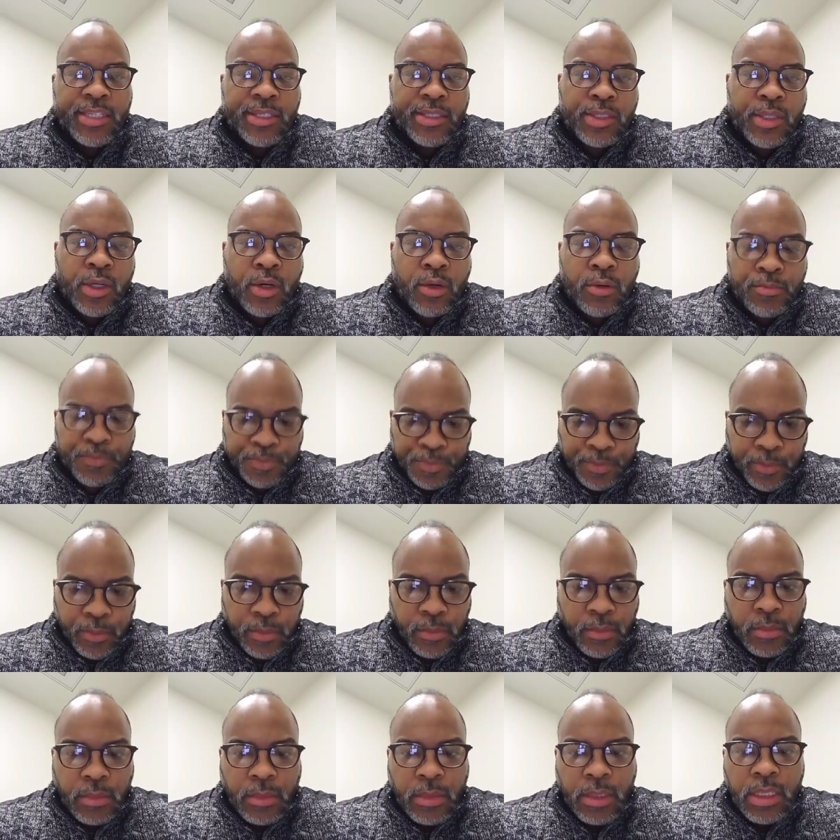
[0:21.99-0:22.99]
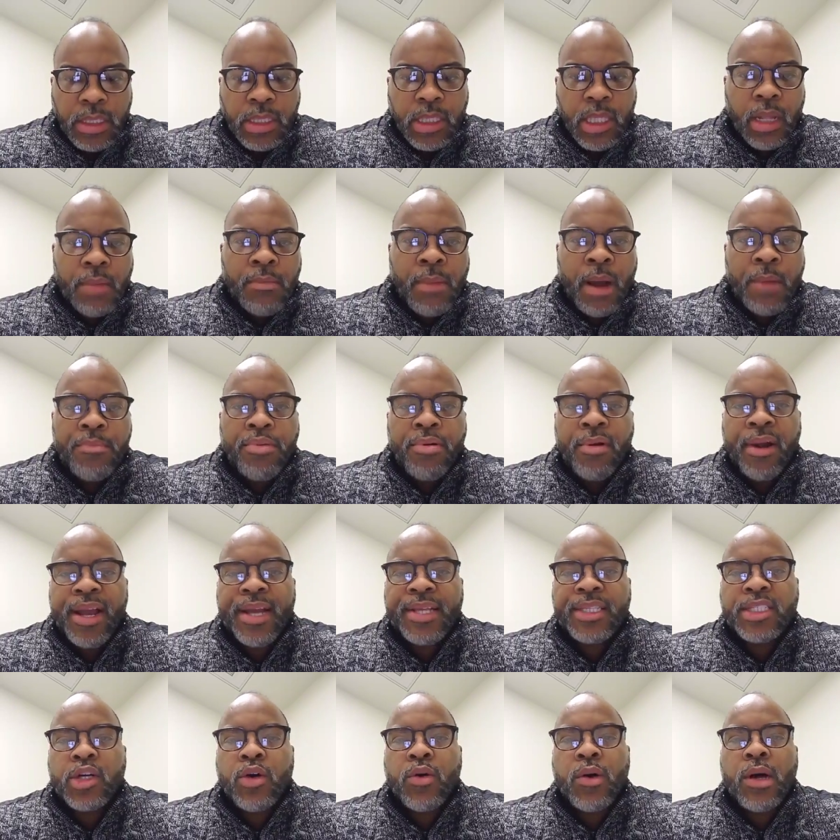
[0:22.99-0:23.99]
So my
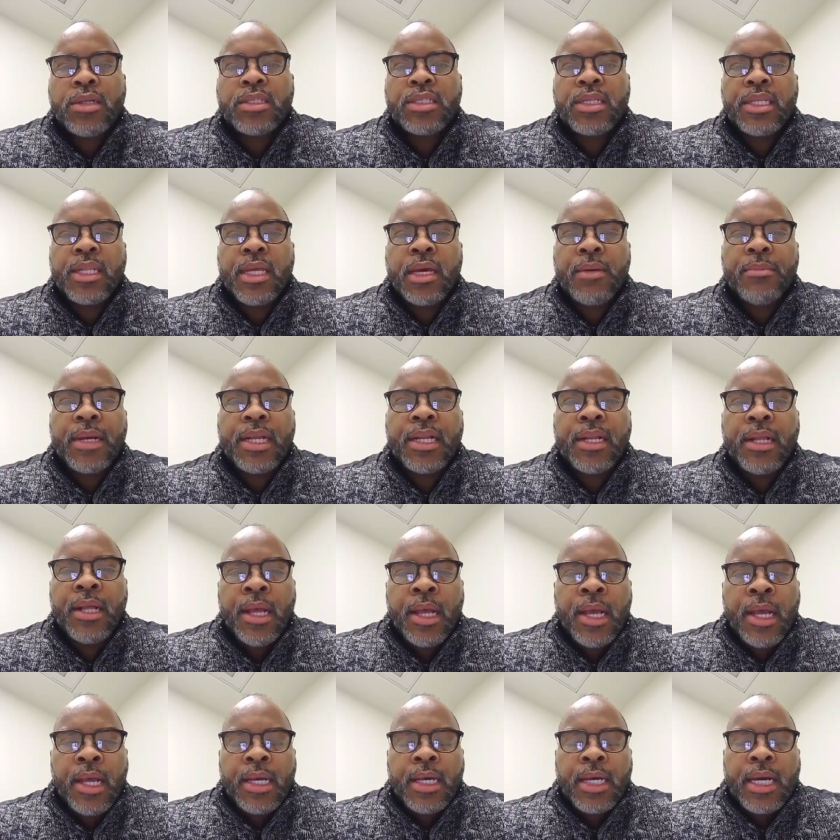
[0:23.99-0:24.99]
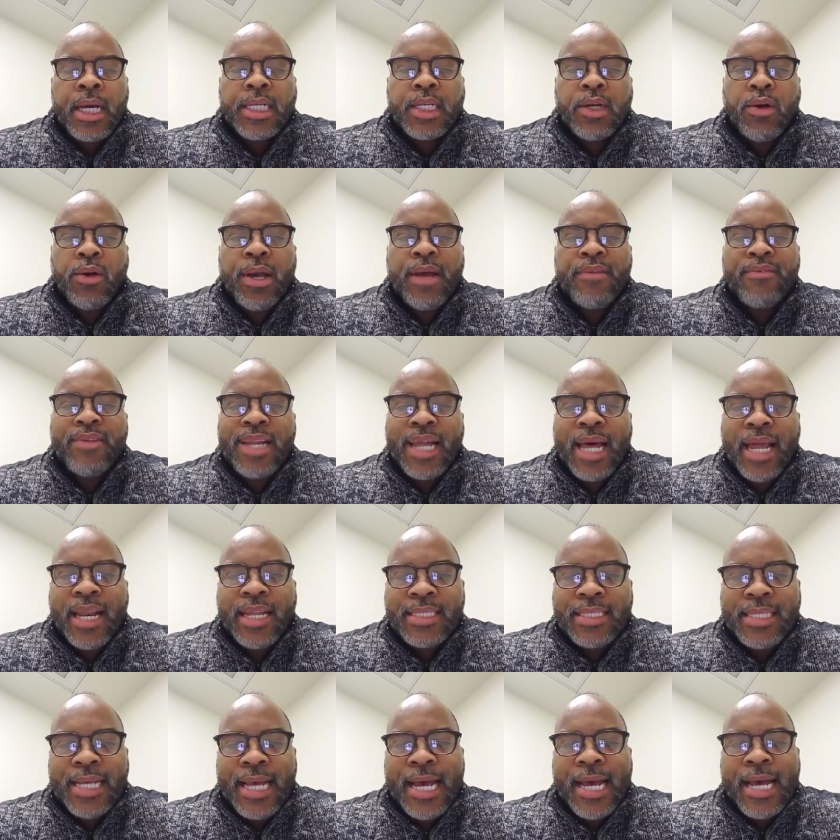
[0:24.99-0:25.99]
prayers go out to them. I, I don't have a lot
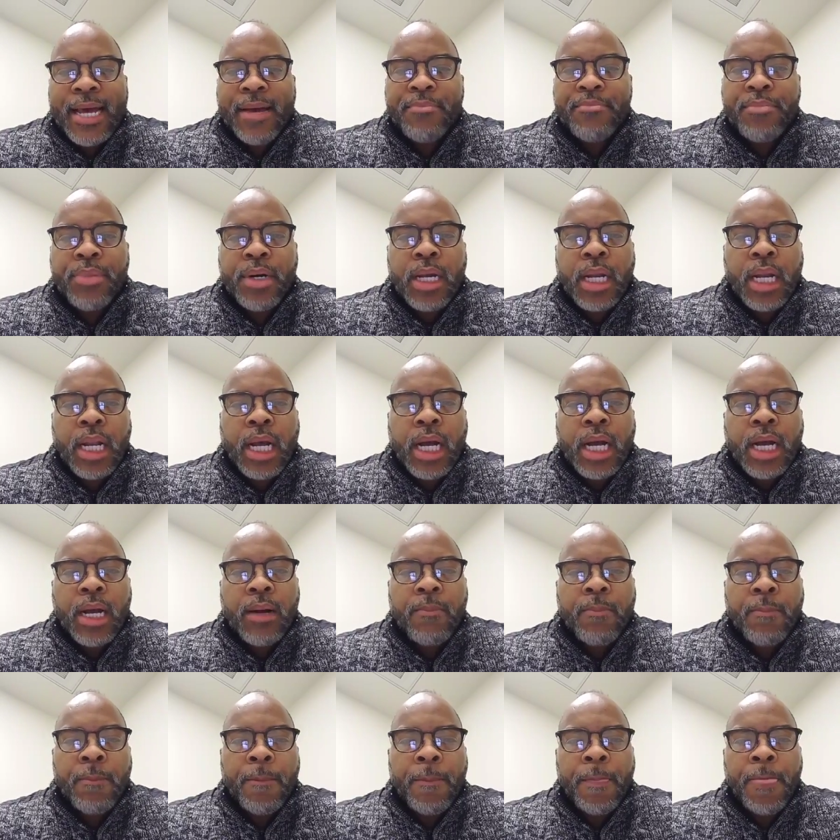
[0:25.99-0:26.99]
of time, but um,